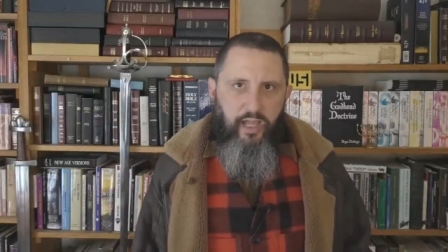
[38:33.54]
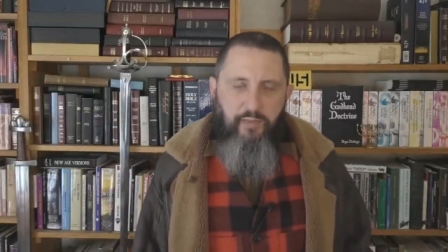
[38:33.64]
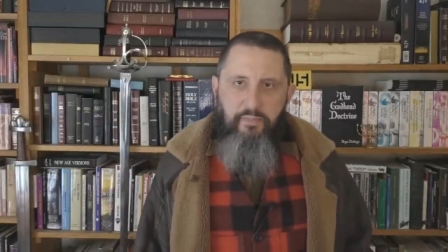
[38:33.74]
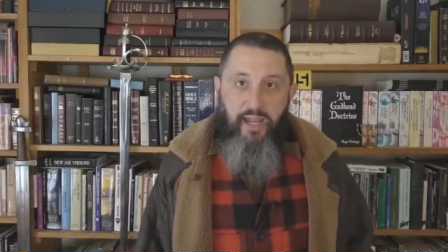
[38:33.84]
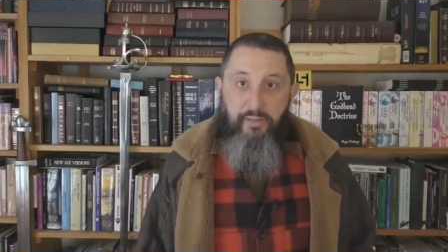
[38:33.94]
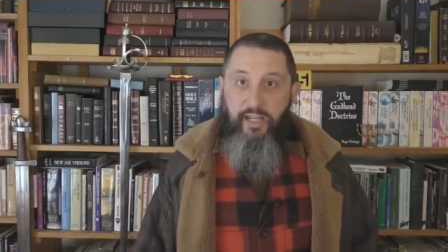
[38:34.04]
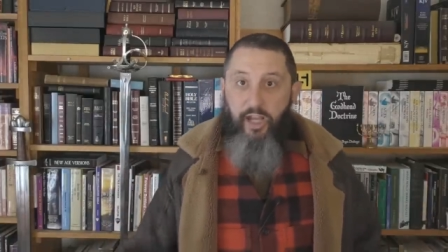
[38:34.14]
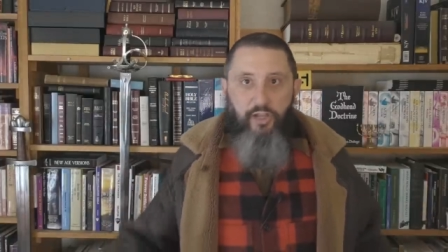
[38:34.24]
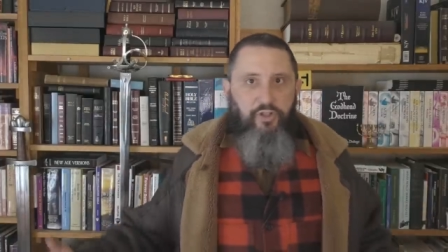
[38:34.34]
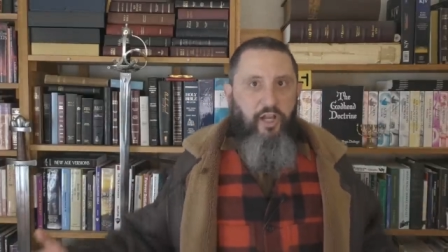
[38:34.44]
And
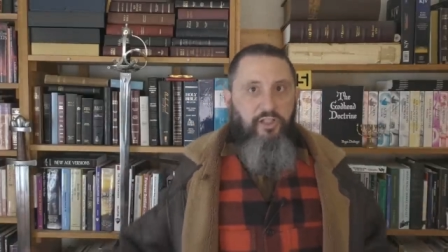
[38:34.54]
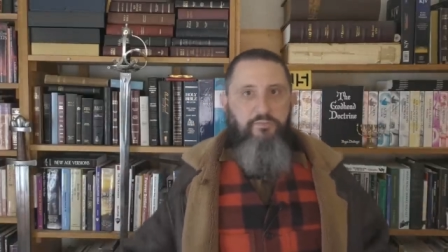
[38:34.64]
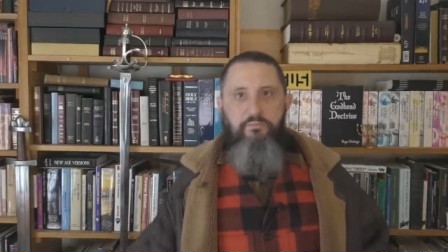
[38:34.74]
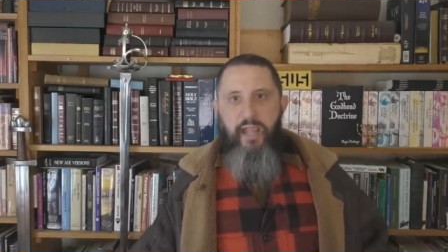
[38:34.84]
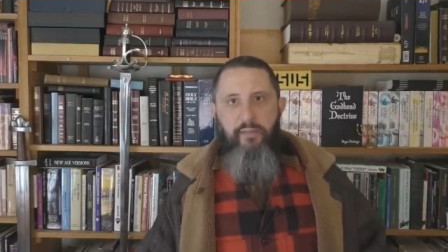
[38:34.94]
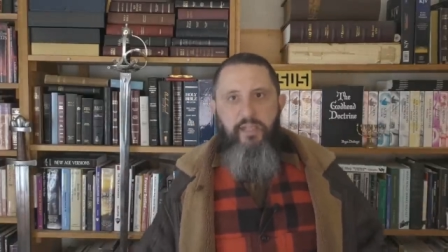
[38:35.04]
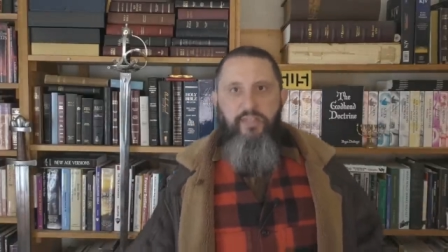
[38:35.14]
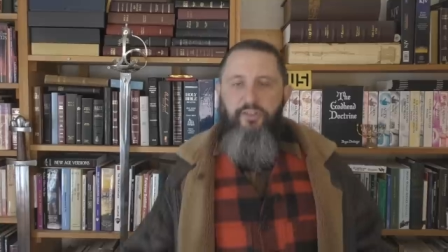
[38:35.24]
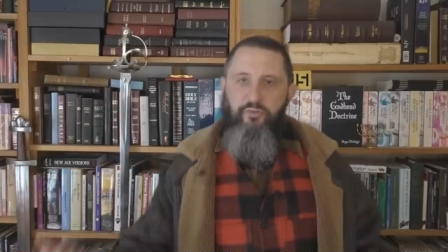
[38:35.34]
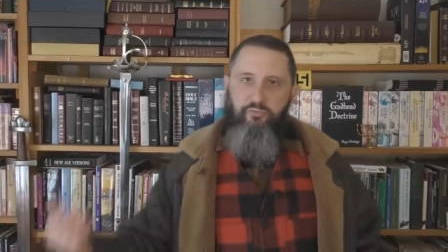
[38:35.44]
maybe, just maybe,
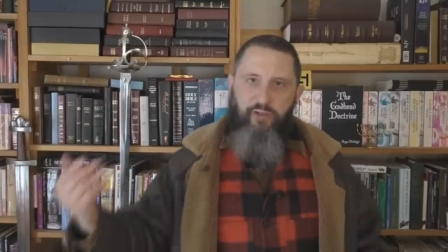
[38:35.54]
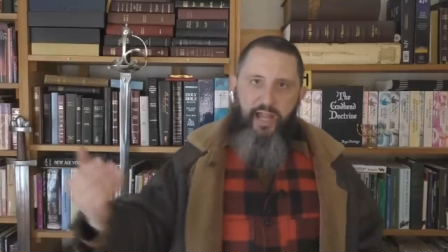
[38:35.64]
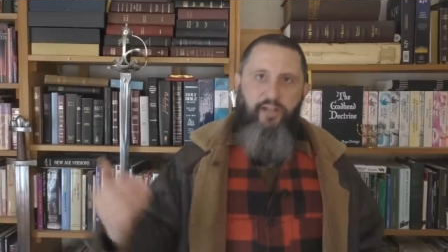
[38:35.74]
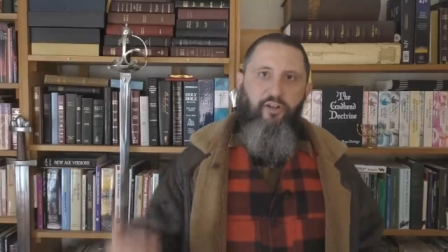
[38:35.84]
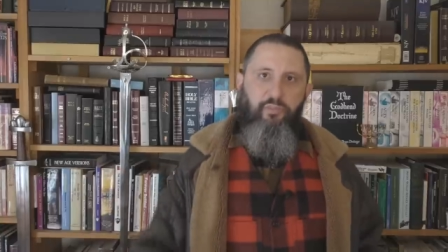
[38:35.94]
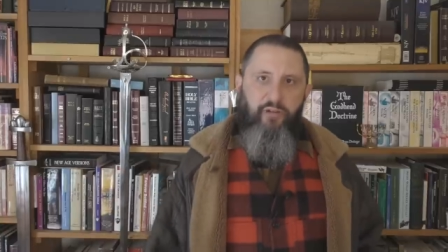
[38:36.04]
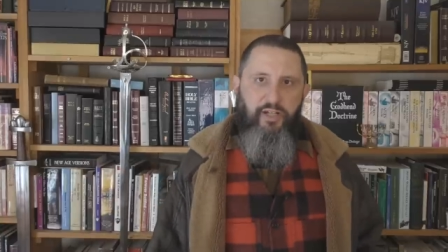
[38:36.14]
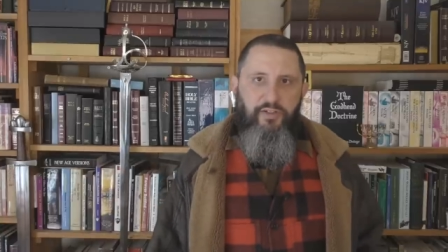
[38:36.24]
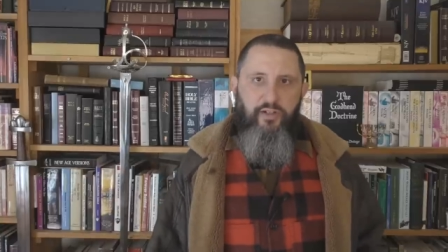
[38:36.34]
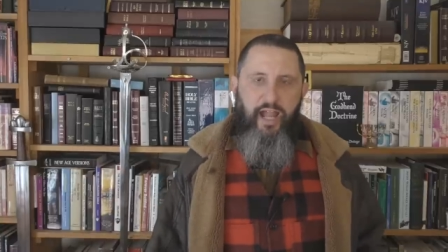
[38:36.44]
this radical
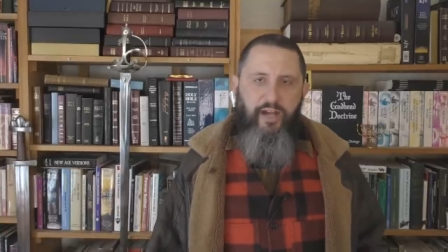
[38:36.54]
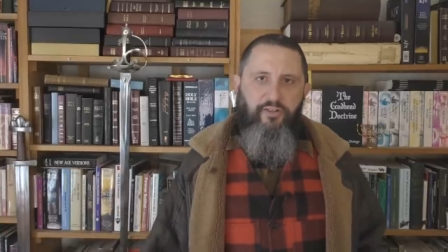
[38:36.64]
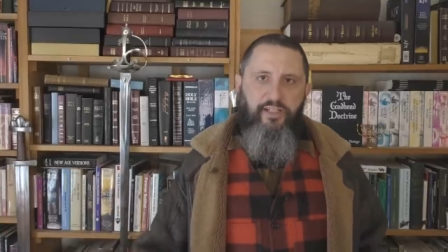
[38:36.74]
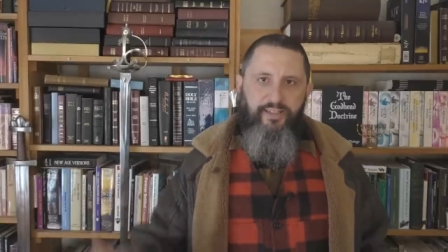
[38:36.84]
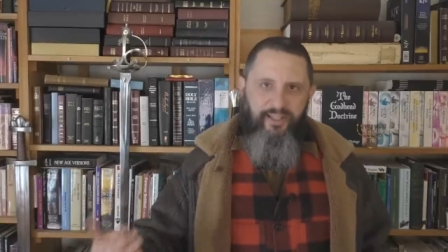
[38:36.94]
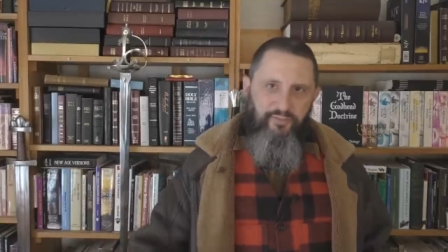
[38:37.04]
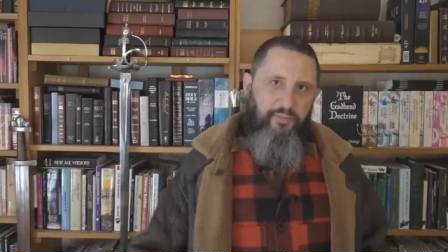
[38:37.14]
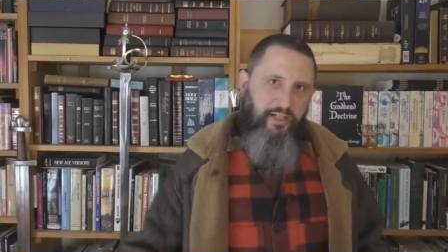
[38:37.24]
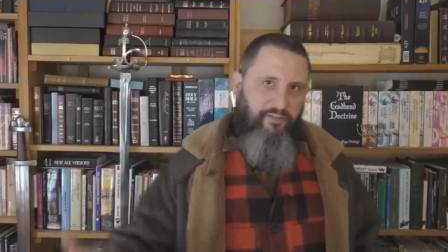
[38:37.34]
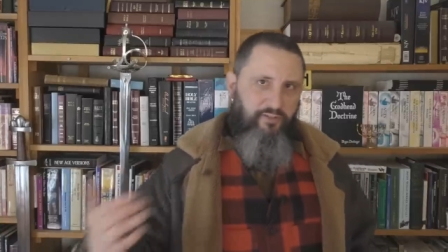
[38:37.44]
preacher actually loves
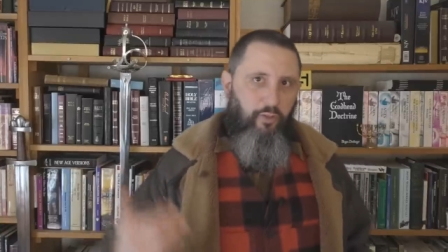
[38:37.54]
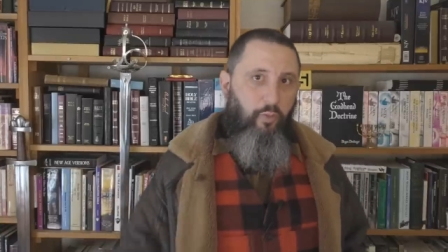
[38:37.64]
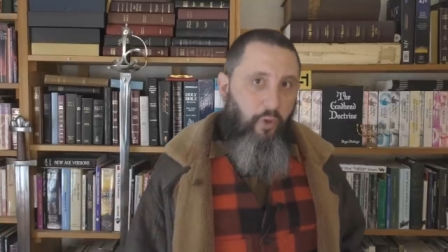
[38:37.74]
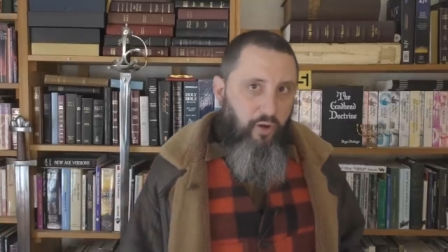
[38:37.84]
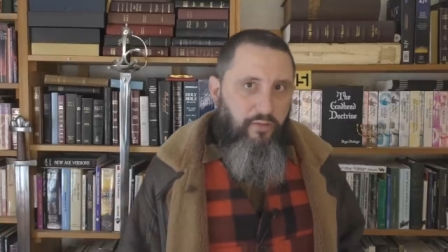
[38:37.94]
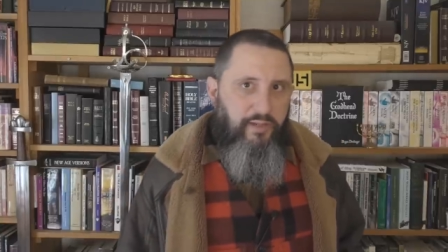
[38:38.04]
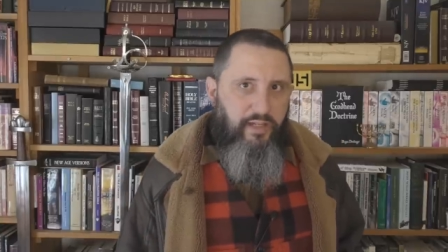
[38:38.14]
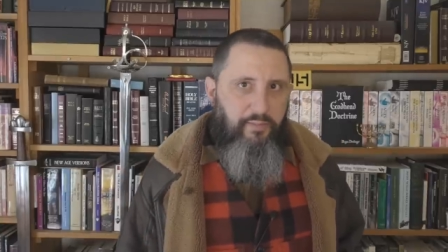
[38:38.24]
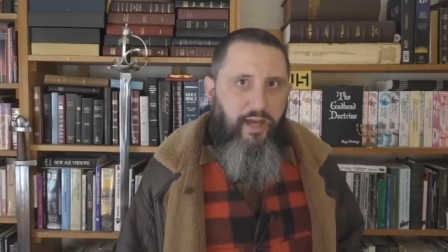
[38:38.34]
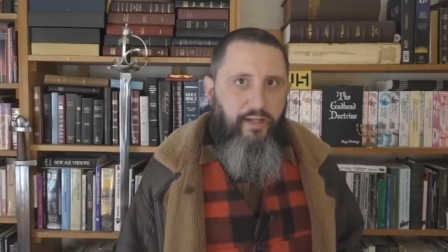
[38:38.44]
me enough to warn me
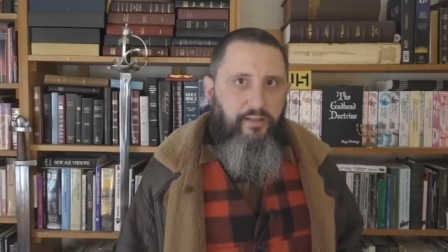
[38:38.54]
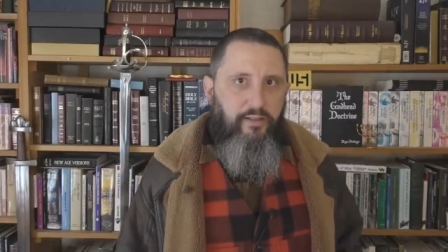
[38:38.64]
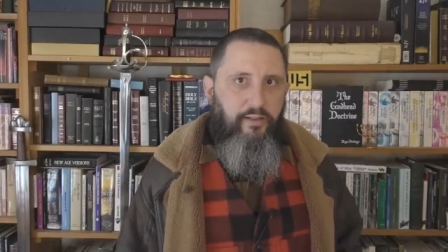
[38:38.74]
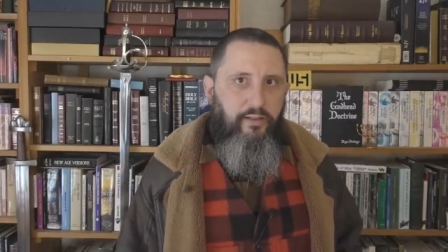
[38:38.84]
about it.